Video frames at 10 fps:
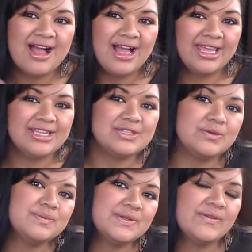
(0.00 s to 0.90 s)
Hi
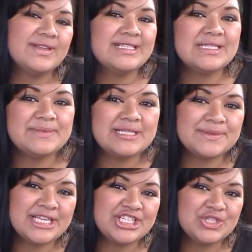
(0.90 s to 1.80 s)
YouTube, so this is Miss
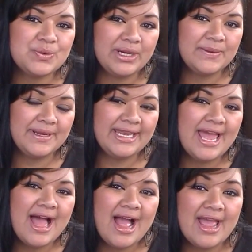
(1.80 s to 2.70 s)
Obsession 21.
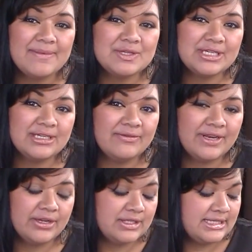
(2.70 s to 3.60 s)
I'm doing a
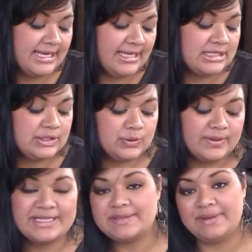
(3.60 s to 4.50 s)
video today
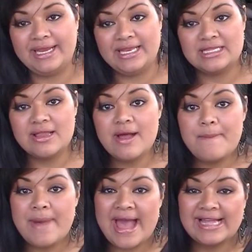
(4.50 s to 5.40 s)
to explain
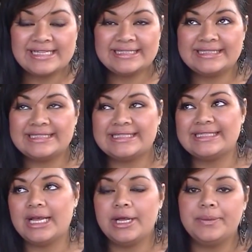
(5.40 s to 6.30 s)

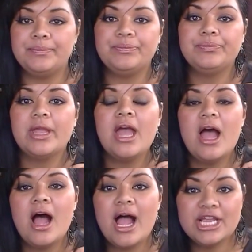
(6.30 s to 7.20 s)
MAC's
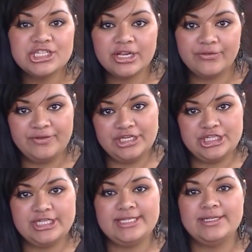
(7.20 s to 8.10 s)
eyeshadow
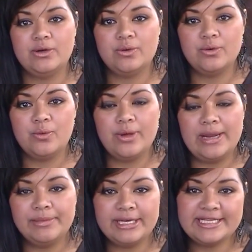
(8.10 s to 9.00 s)
finishes. So what
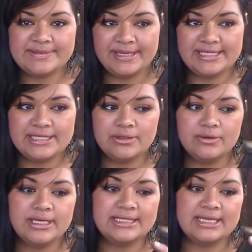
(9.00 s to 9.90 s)
I'm going to explain to you
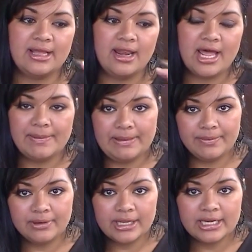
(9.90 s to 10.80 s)
is a lot of
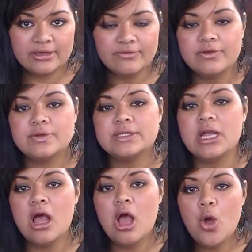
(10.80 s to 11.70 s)
people get confused
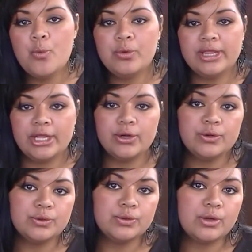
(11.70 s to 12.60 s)
when they
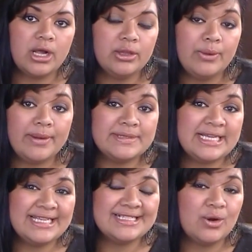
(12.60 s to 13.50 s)
go on the
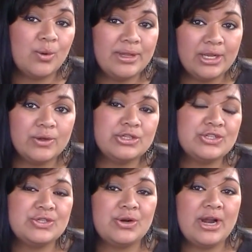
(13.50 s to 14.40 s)
websites or when they go into the
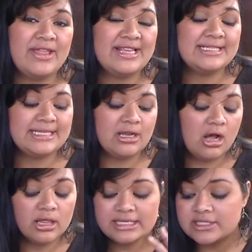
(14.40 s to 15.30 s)
store and they see
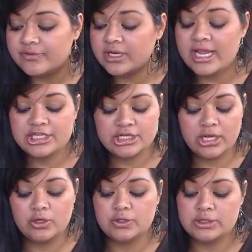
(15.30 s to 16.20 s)
all these different
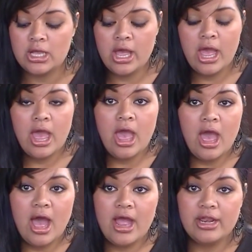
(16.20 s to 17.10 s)
eyeshadows
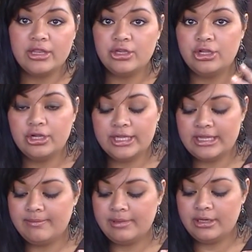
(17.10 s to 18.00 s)
and you look at
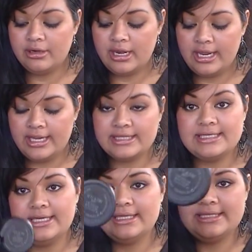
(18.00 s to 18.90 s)
them and they're like
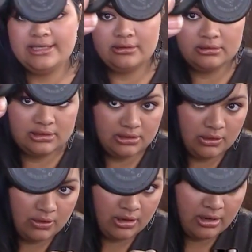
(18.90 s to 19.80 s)
Tete-a-tint,
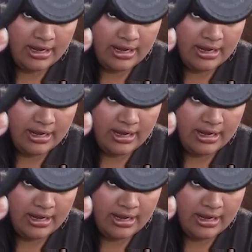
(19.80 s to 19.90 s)
or